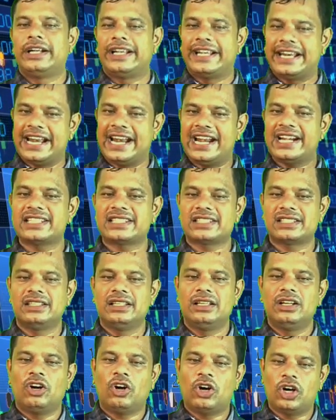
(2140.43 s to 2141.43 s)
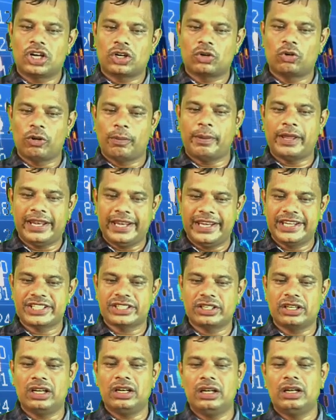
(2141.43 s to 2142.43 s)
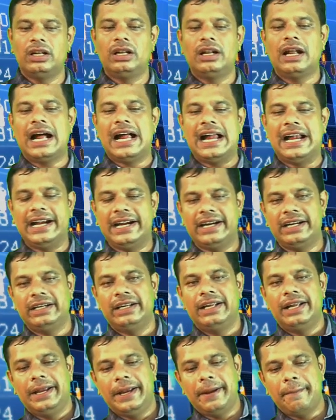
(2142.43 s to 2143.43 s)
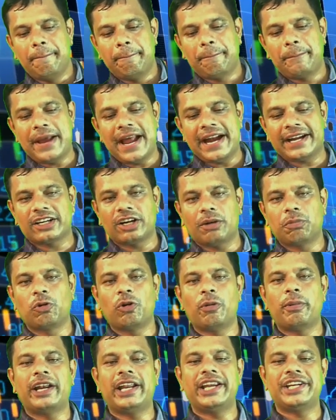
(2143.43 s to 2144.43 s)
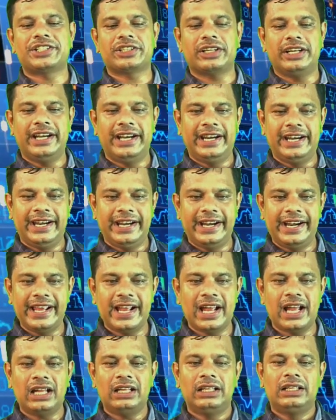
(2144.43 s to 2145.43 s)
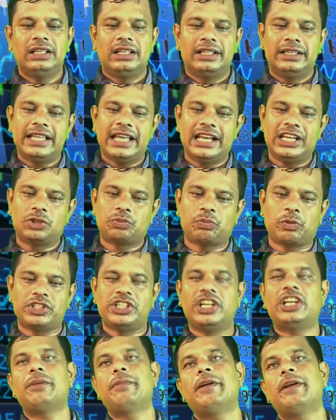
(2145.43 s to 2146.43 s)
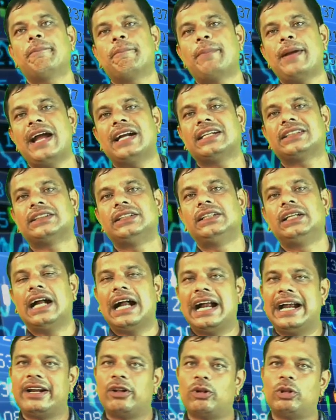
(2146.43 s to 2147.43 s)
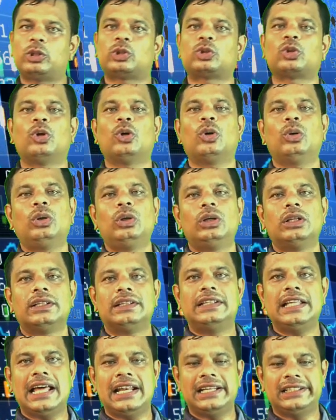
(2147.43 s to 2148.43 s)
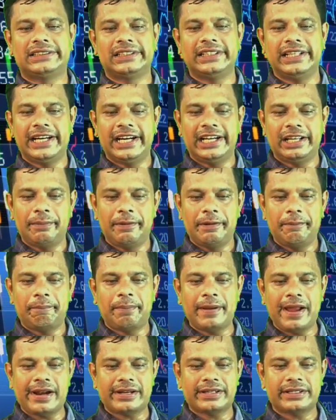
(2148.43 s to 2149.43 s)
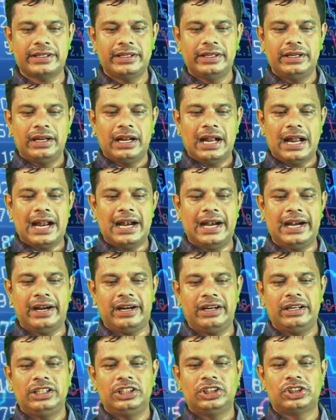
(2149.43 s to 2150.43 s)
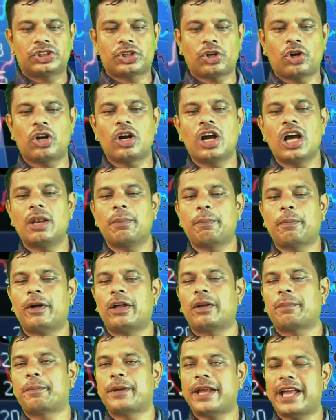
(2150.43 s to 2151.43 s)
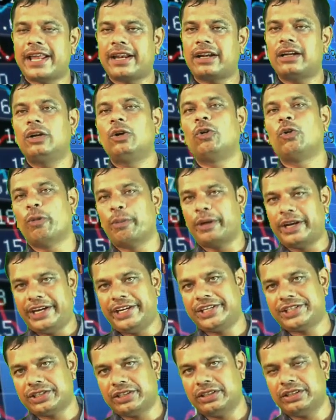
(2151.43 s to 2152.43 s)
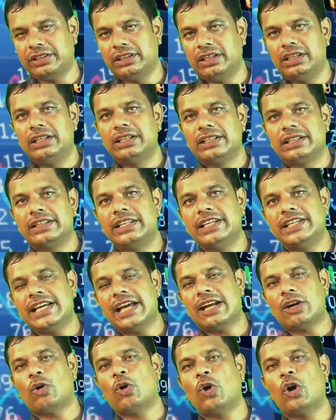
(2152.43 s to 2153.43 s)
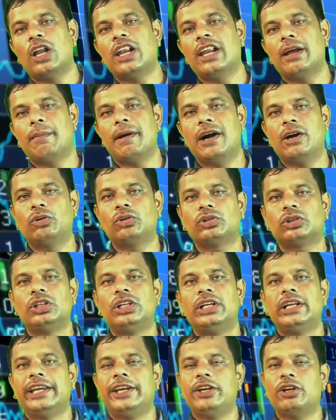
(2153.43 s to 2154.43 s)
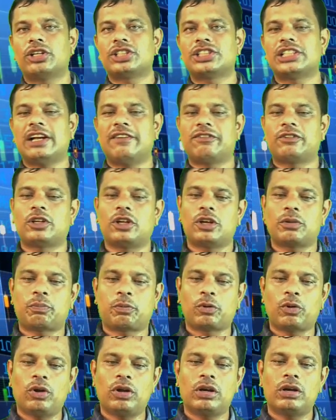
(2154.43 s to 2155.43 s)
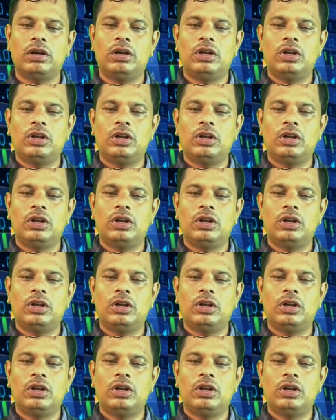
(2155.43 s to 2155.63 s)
trades or globalization. And impact of globalization in India, there is positive impact and also there is negative impact, and struggle for fair globalization. These are all about your chapter 4,